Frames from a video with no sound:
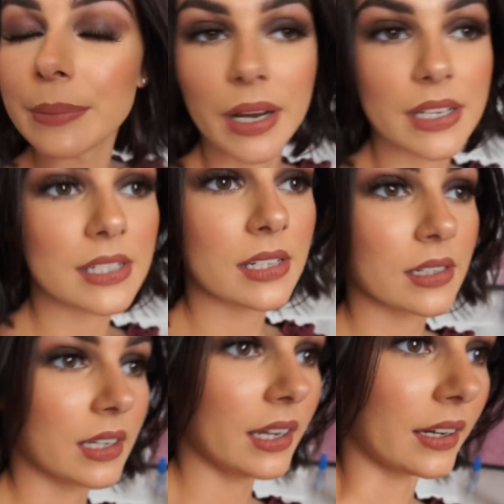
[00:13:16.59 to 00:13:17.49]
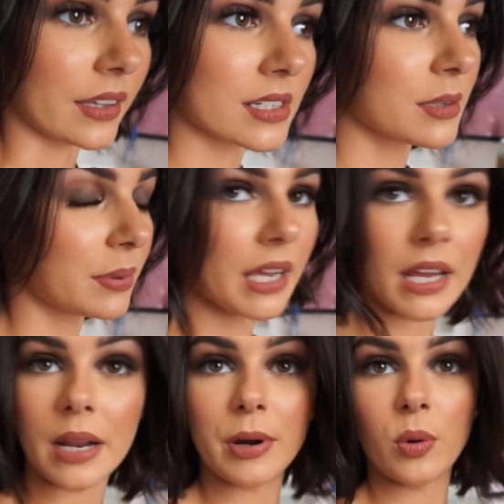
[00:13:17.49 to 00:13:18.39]
But yeah, that's the
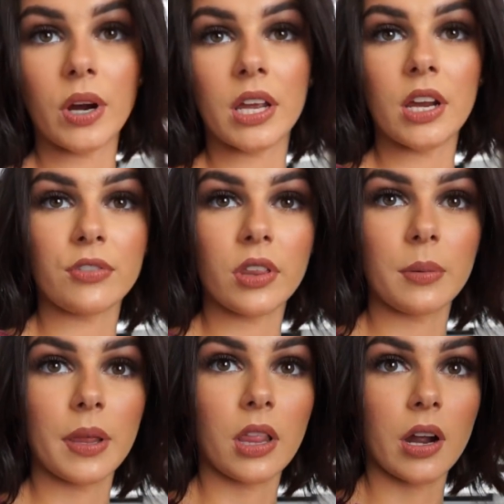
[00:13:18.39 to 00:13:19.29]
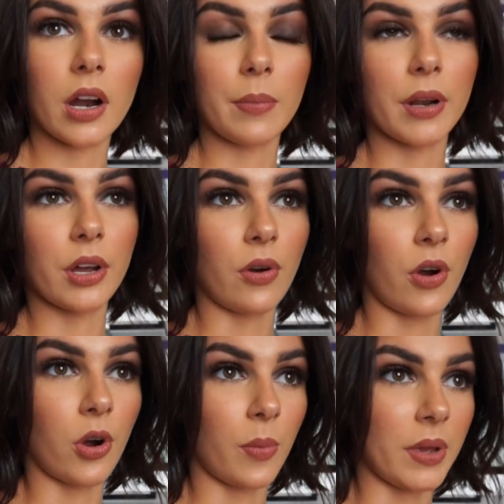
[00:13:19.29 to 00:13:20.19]
plan. I'm gonna work here for a little bit longer. I'm gonna go
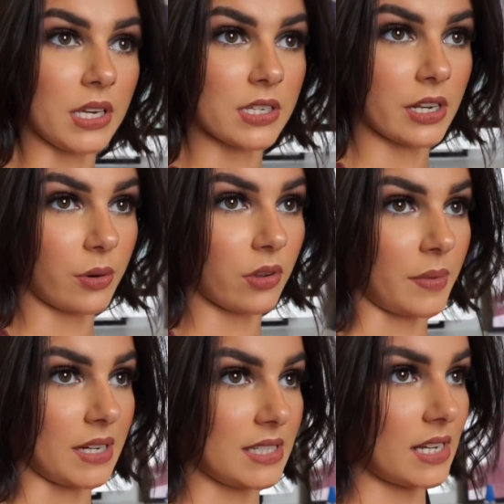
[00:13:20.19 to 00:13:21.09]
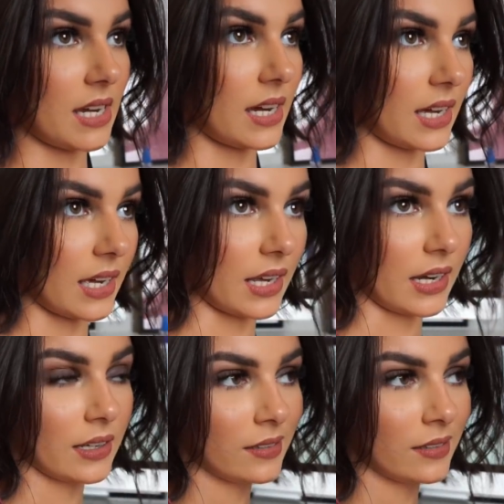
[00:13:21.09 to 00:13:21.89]
home, eat dinner with my dad.